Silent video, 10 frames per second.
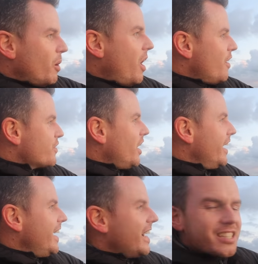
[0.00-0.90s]
what I've got
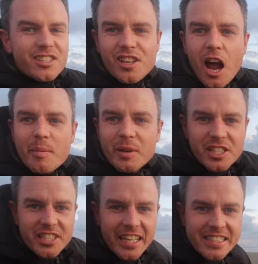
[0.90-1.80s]
here, so
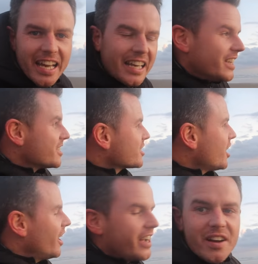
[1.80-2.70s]
much detail in the
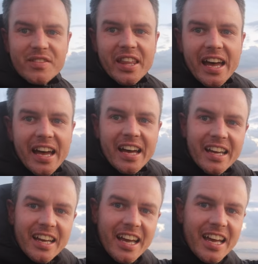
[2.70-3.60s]
sky over there.
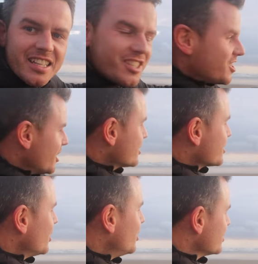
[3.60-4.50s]
It's
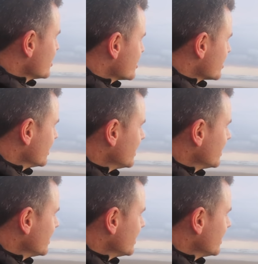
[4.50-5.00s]
just gorgeous.